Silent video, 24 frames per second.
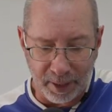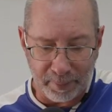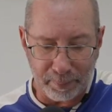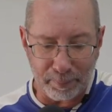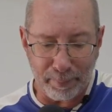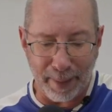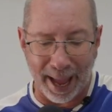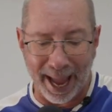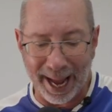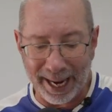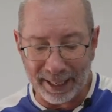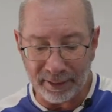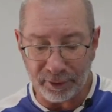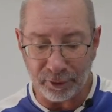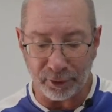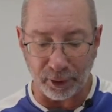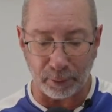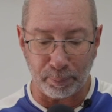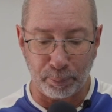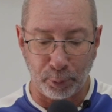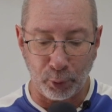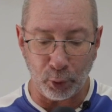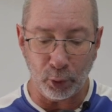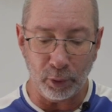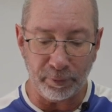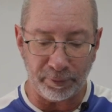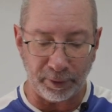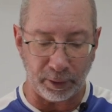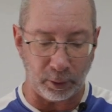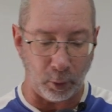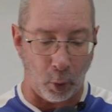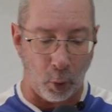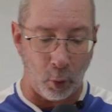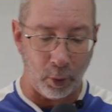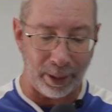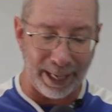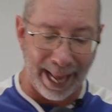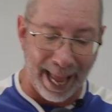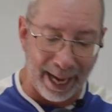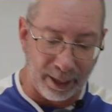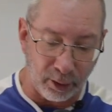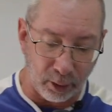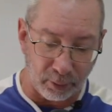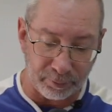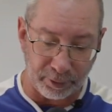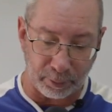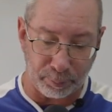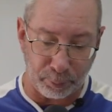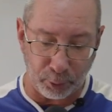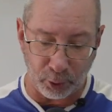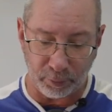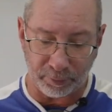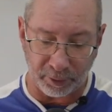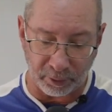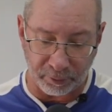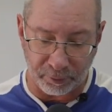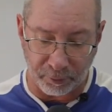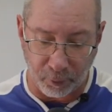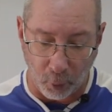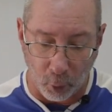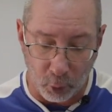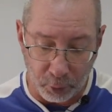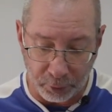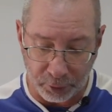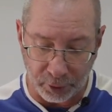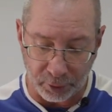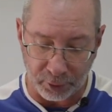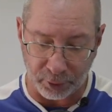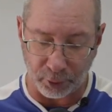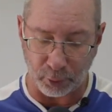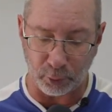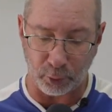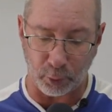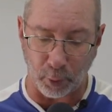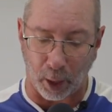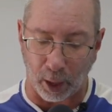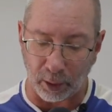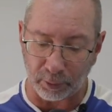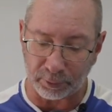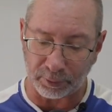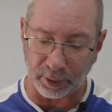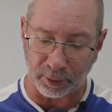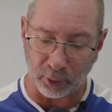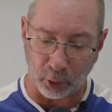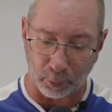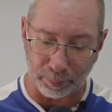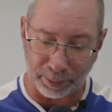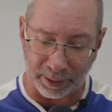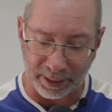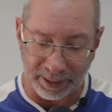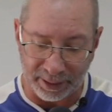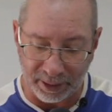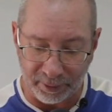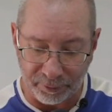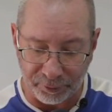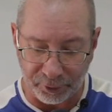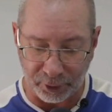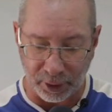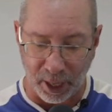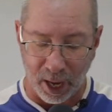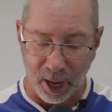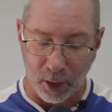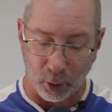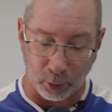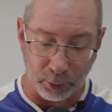man's approval or lack of approval forces you to alter your beliefs